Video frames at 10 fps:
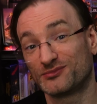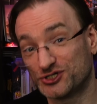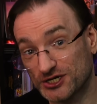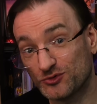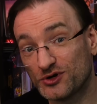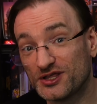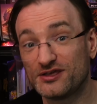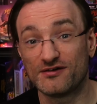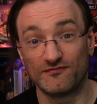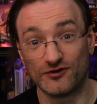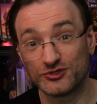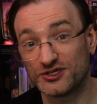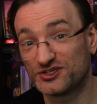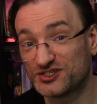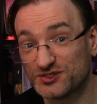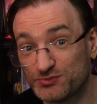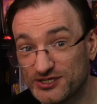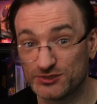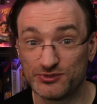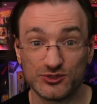Generally, voting is
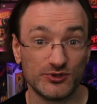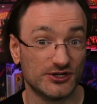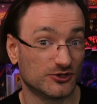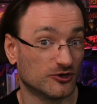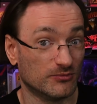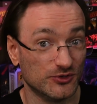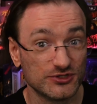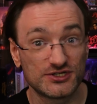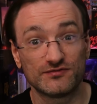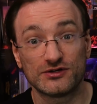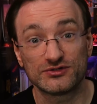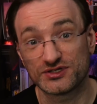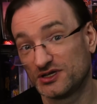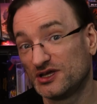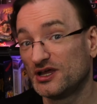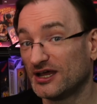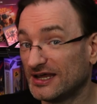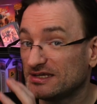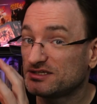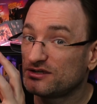split between a community vote
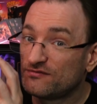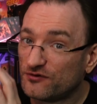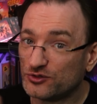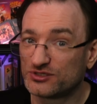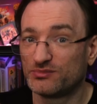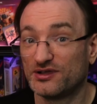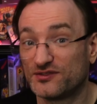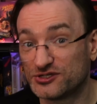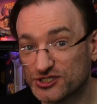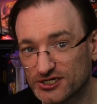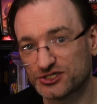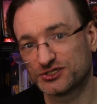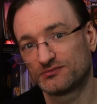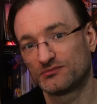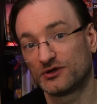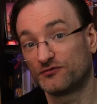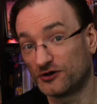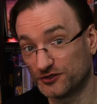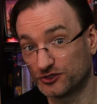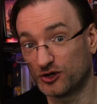and a vote by the judge.
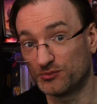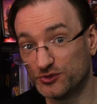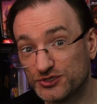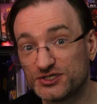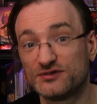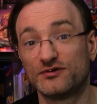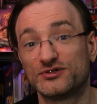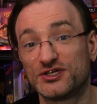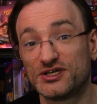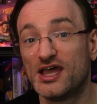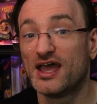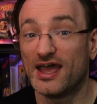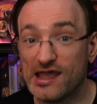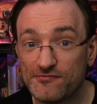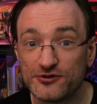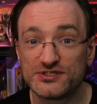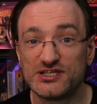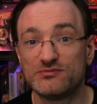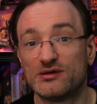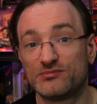For the community voting, every
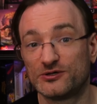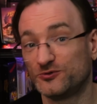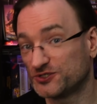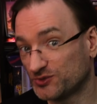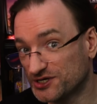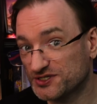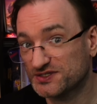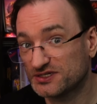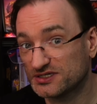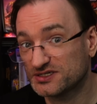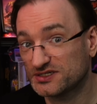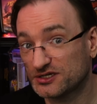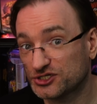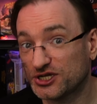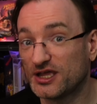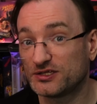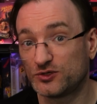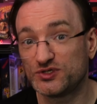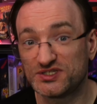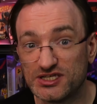team member who is registered as such and
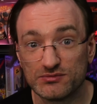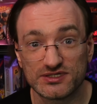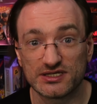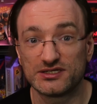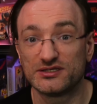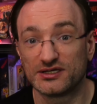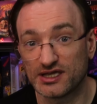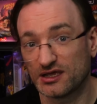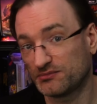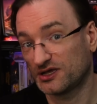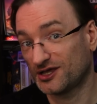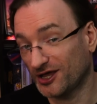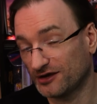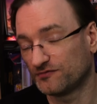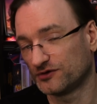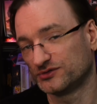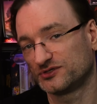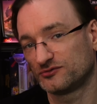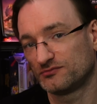whose team sent in a game can vote.